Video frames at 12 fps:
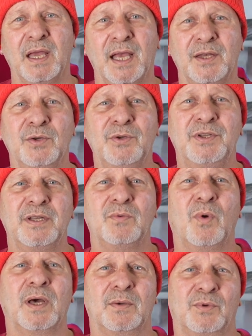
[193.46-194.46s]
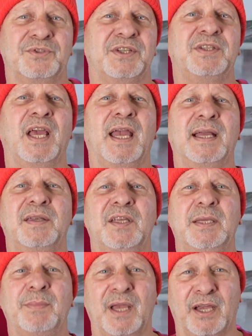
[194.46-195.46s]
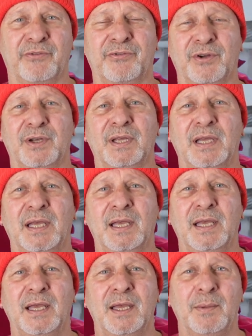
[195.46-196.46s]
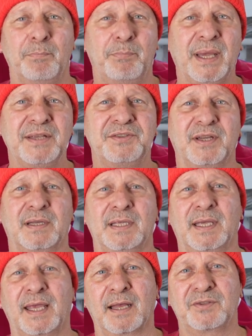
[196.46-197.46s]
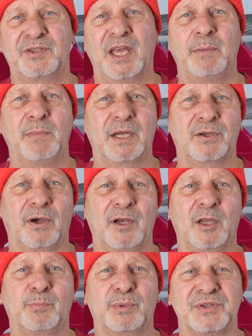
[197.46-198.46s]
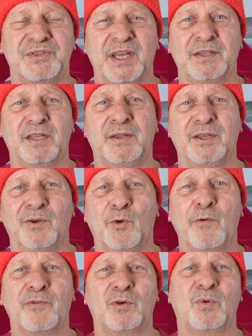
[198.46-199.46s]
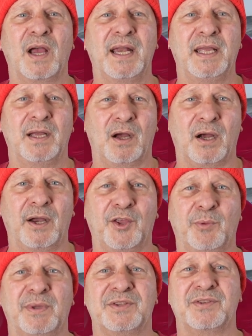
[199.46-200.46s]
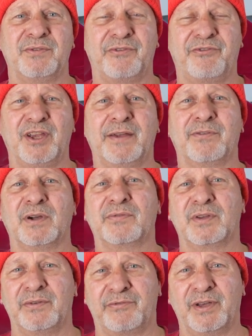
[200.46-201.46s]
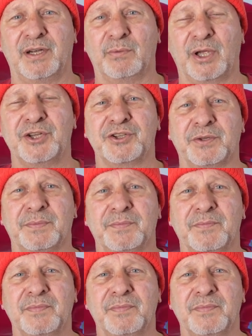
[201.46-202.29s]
And who did what was a tag team effort. Basically, Cartier and MacDonald presented the overriding arguments in favor of Confederation.